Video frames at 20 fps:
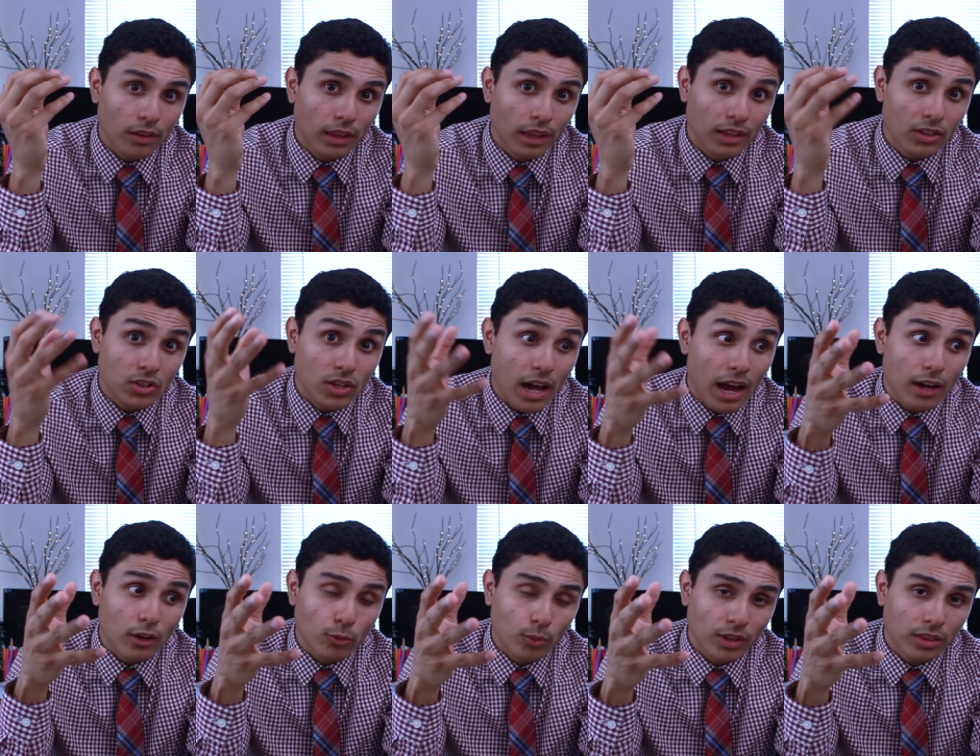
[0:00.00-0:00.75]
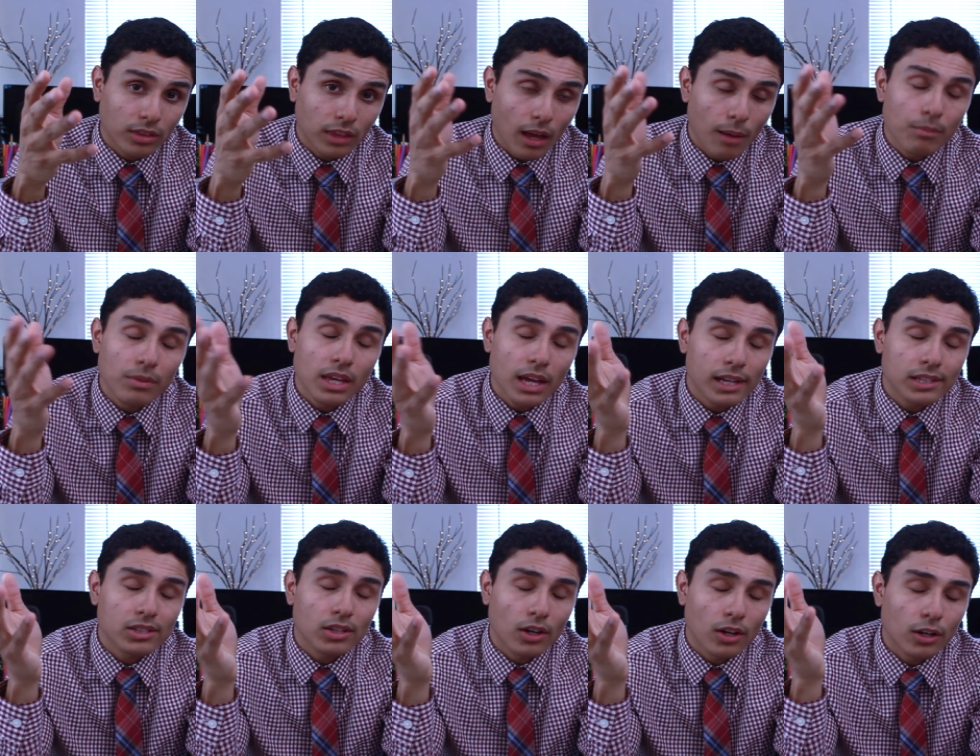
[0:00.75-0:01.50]
is God with them?
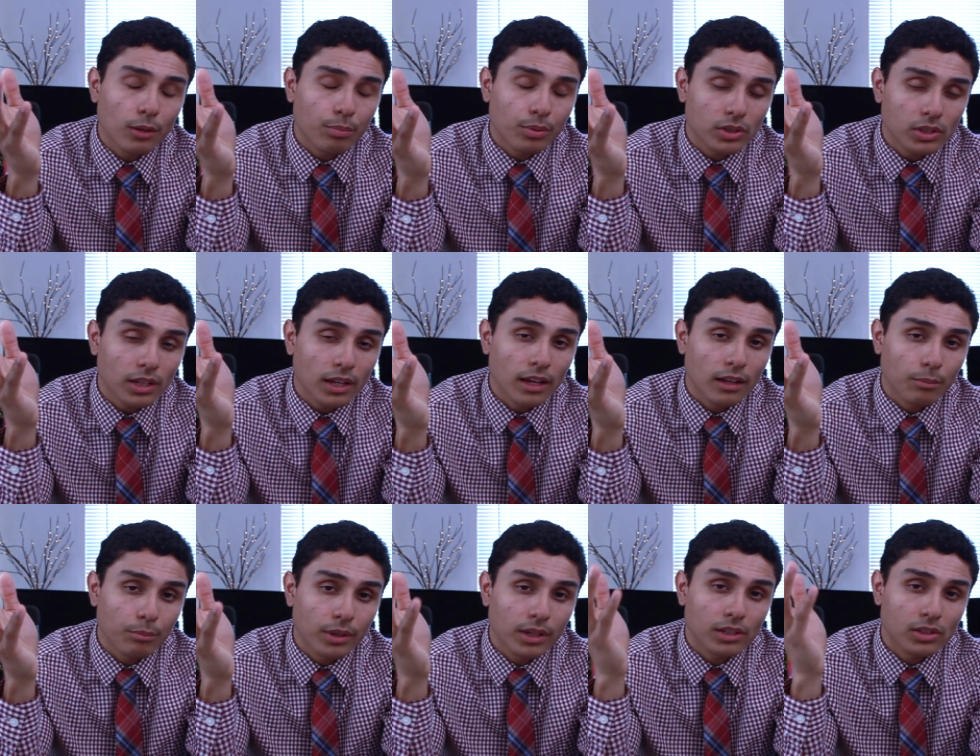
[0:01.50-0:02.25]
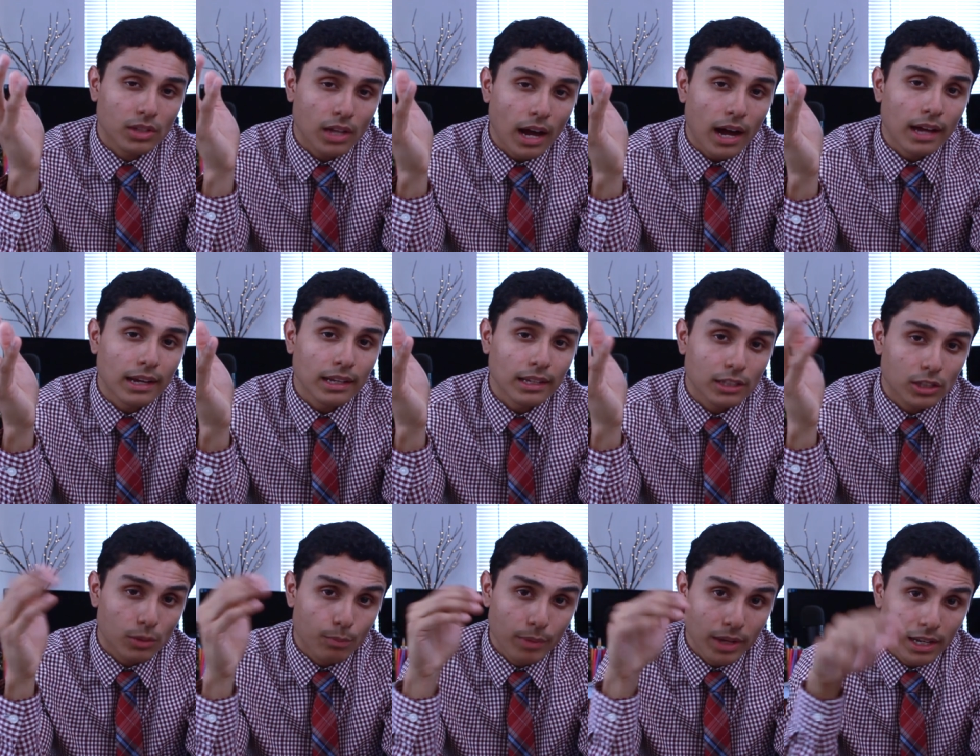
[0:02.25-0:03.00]
Yes, one hundred percent, because God
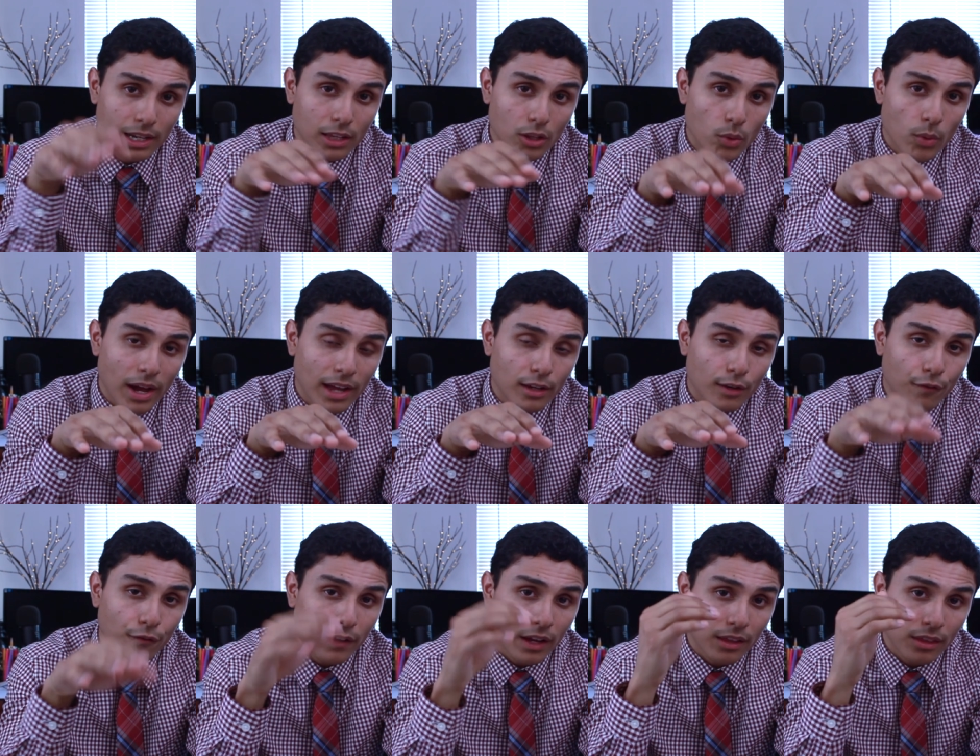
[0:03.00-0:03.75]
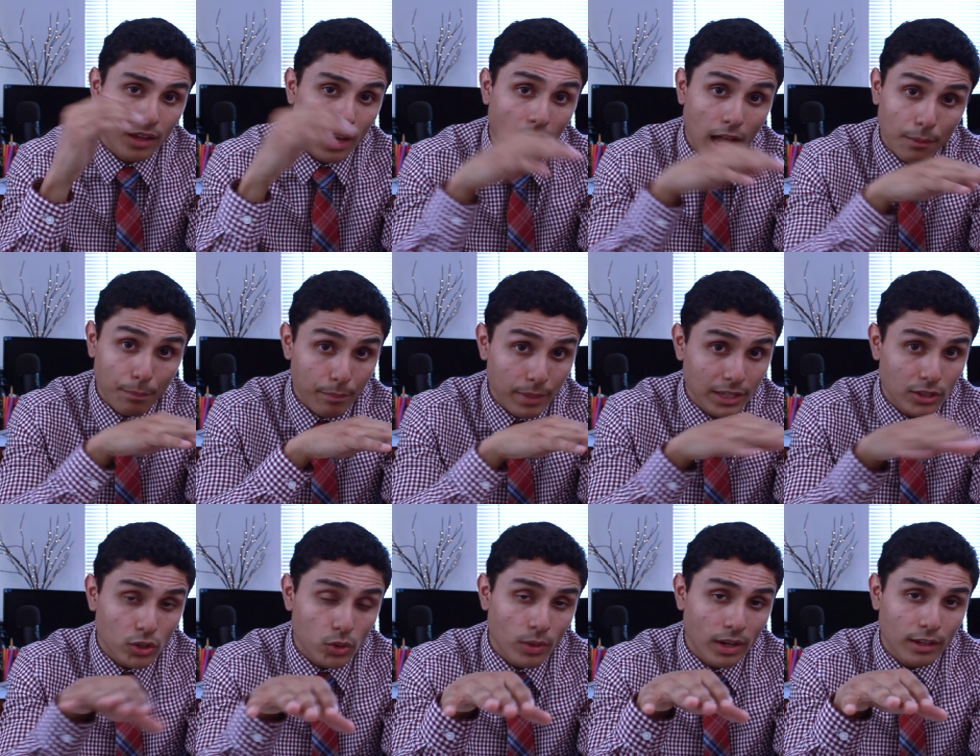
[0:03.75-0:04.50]
is meeting you at your faith. God
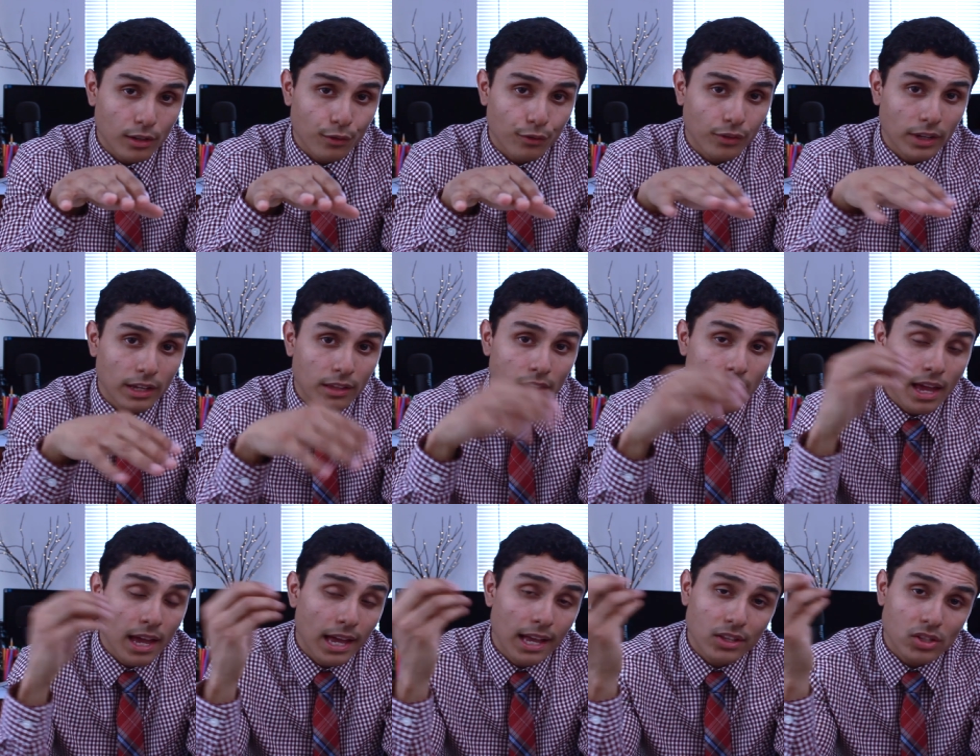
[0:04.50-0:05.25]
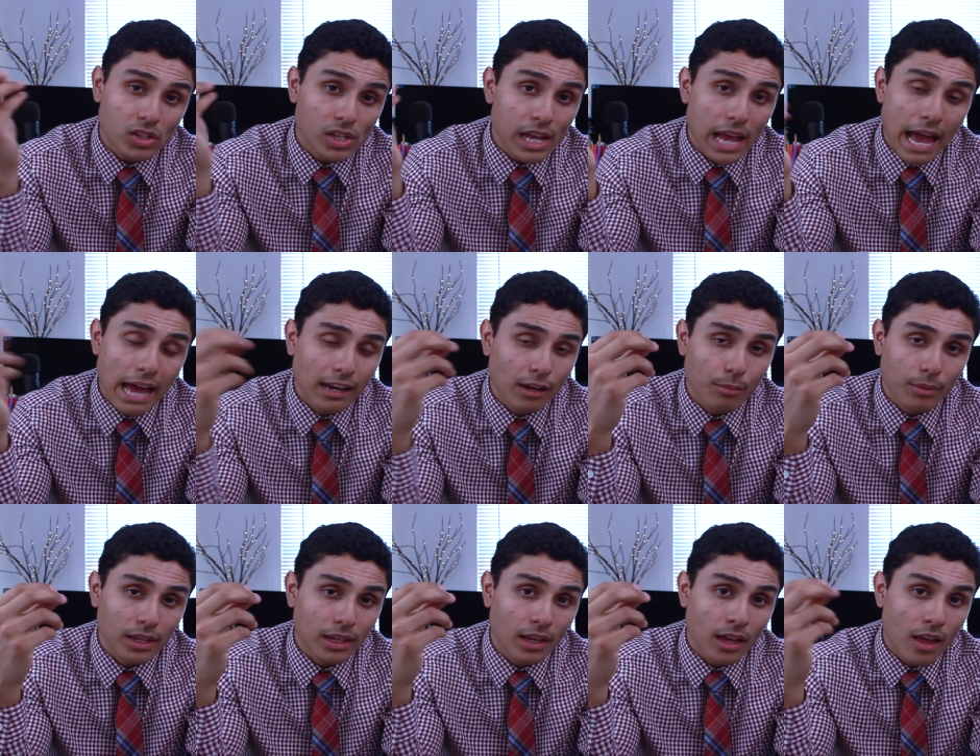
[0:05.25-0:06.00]
meets you at your faith. It's the
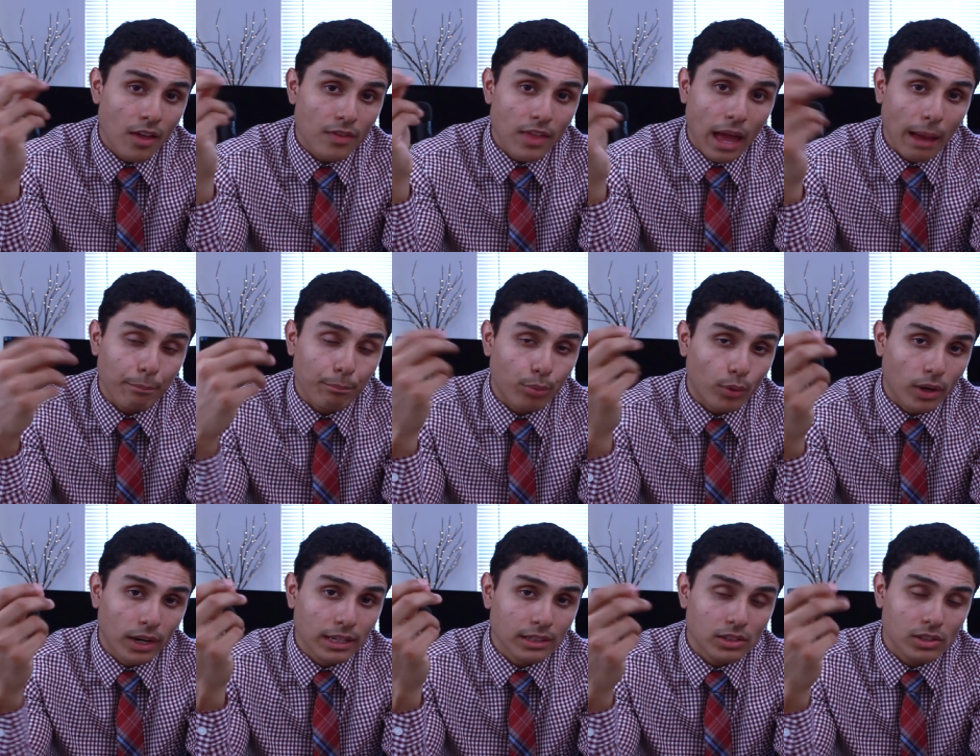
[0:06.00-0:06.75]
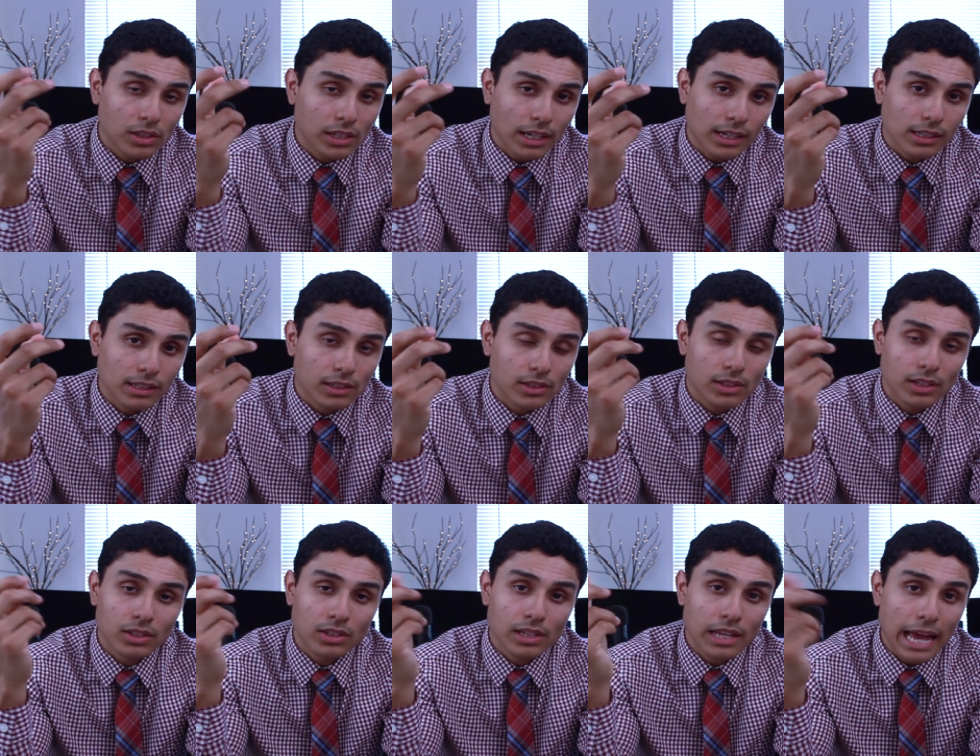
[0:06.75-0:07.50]
enemy that brings sickness.
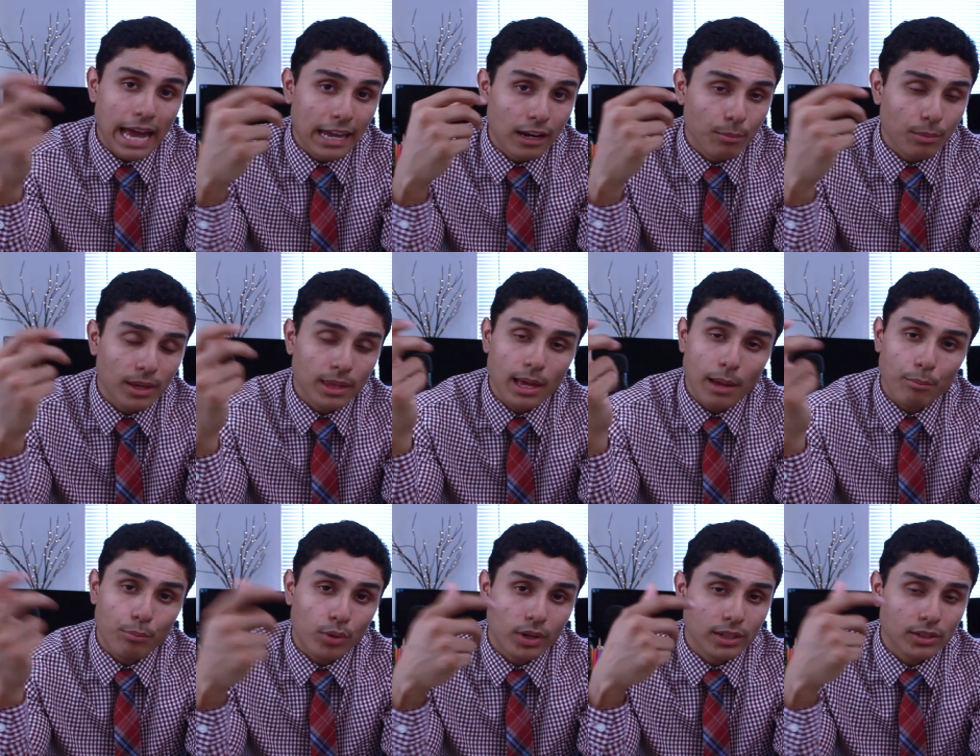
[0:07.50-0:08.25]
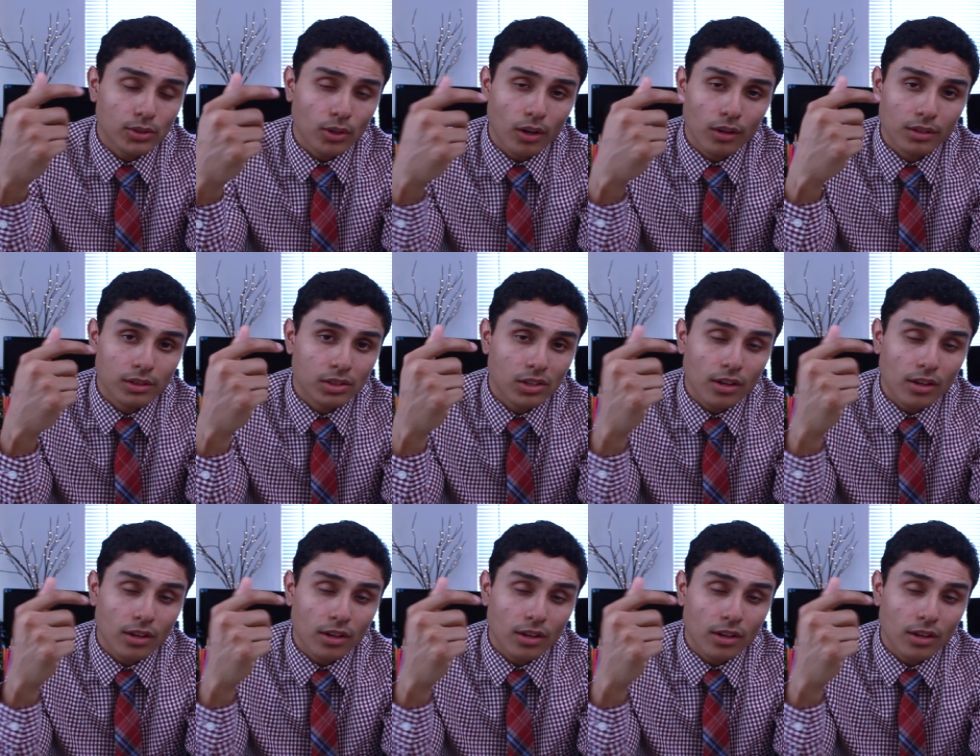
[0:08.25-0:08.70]
It's the enemy that brings all this